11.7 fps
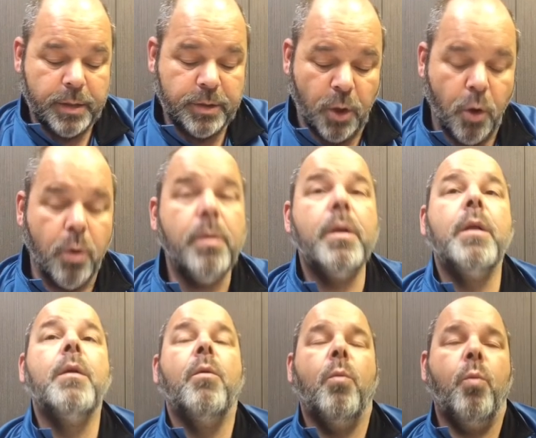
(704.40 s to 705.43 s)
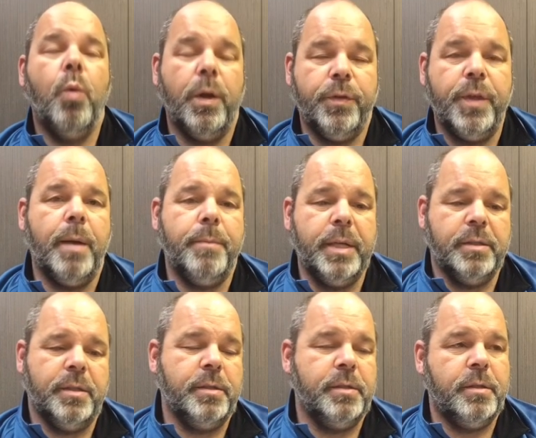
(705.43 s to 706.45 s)
So what that
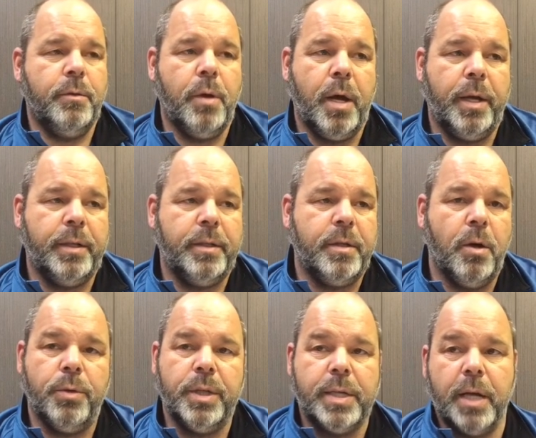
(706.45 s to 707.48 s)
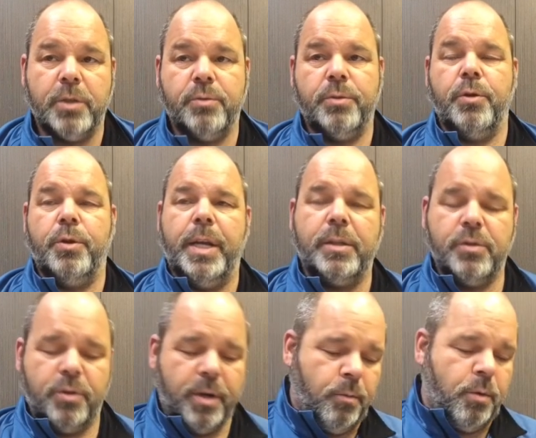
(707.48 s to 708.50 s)
means is, I dealt with a tax return
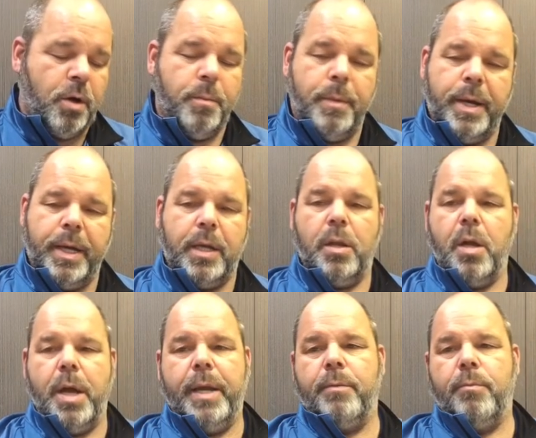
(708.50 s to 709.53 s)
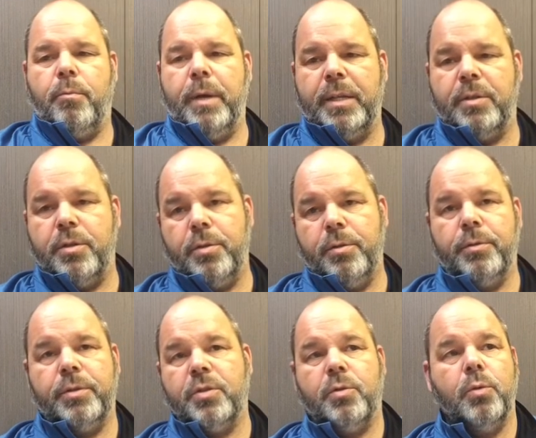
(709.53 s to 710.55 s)
yesterday where my client went
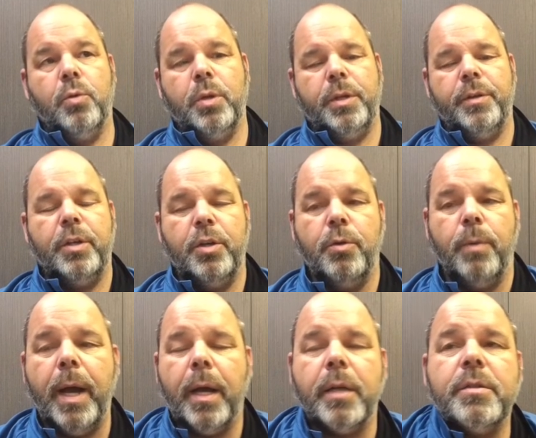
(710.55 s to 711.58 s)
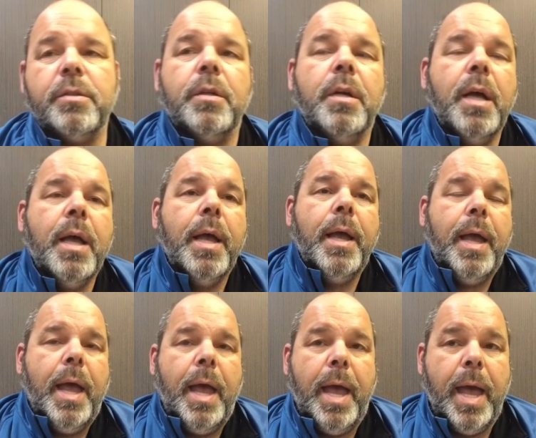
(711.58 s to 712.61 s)
to school in the U.S.
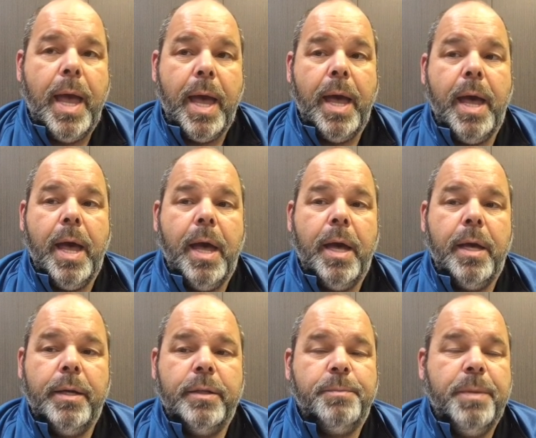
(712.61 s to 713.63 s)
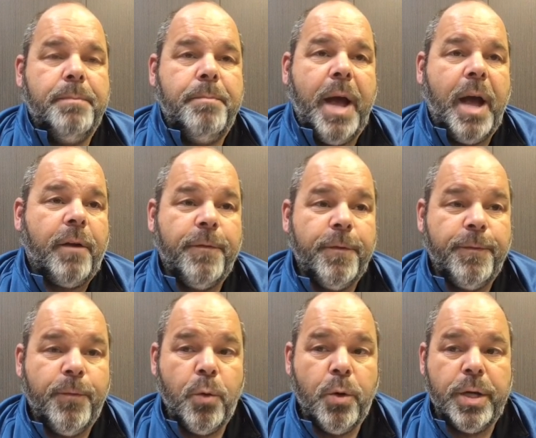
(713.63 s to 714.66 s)
and has been back for
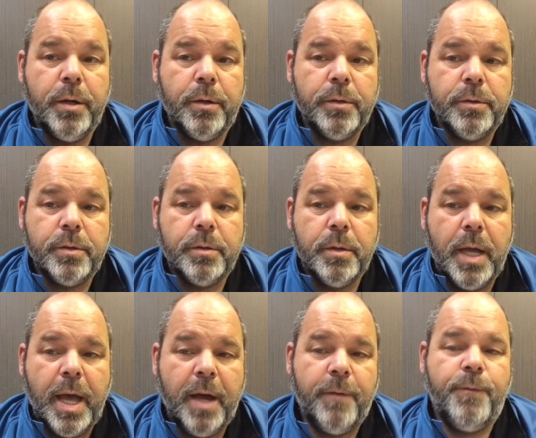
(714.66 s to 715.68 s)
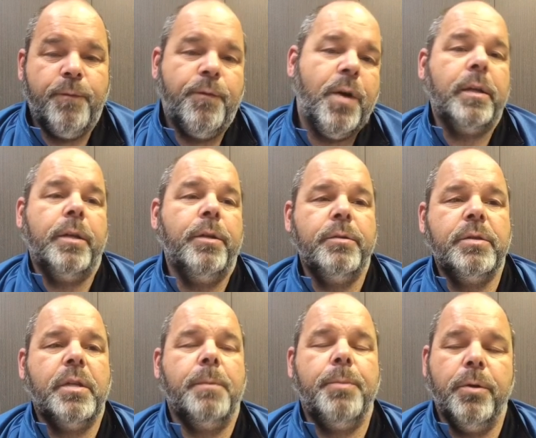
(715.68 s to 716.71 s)
4 years and finally
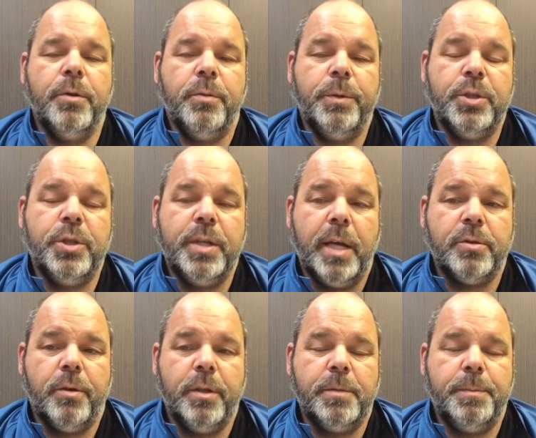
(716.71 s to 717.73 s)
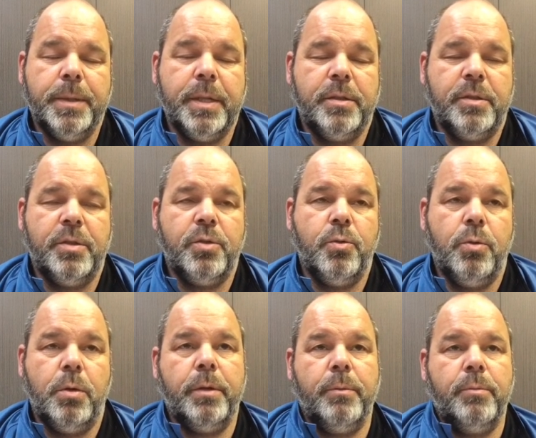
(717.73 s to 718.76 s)
used up all the tuition tax credits because his
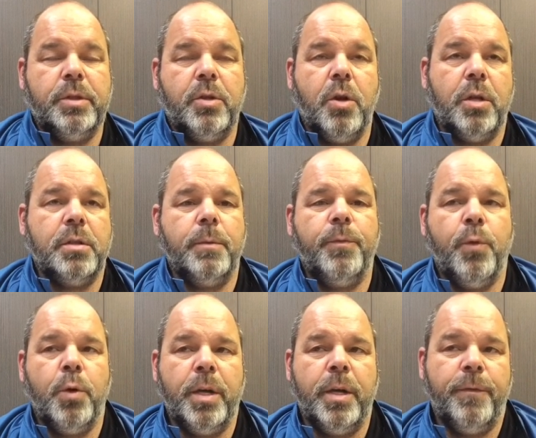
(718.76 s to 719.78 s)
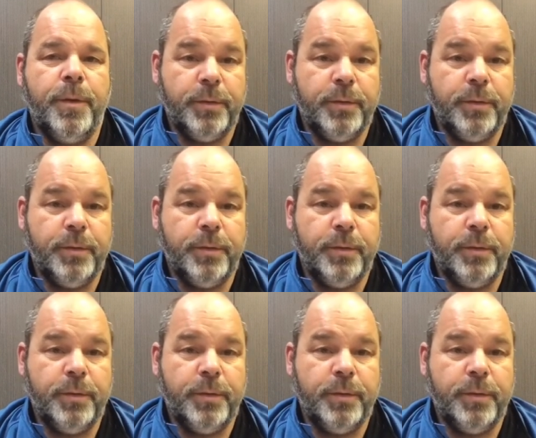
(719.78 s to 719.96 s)
schooling was costing him $40,000